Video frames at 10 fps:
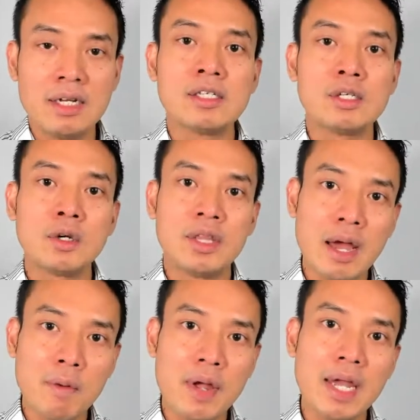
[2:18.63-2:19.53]
So
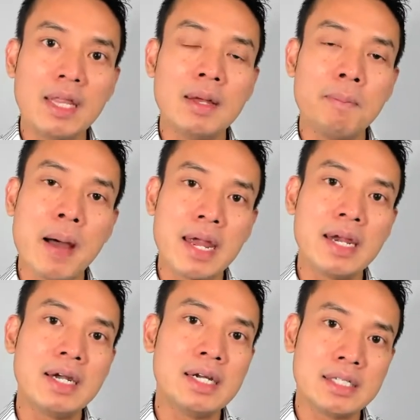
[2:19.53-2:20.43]
that way the
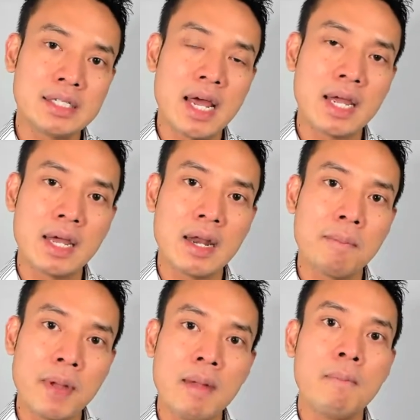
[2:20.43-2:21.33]
buyer is not gonna
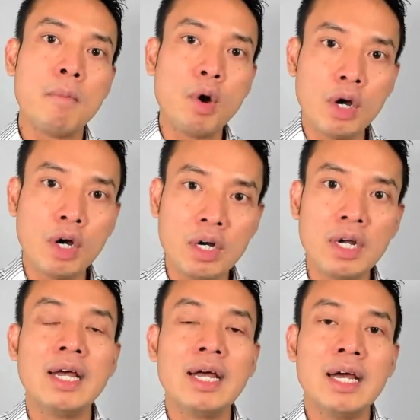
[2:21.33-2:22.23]
pay more
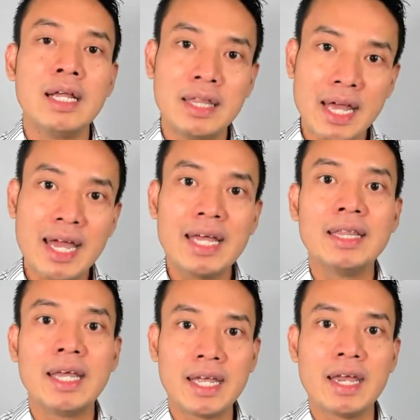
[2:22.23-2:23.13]

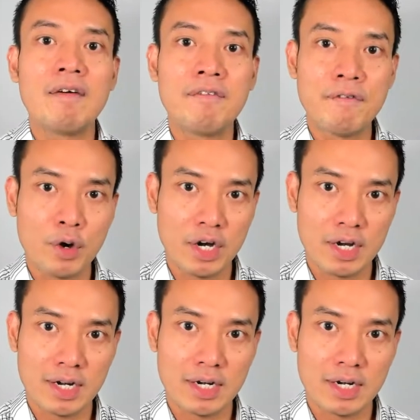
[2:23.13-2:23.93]
than they can afford.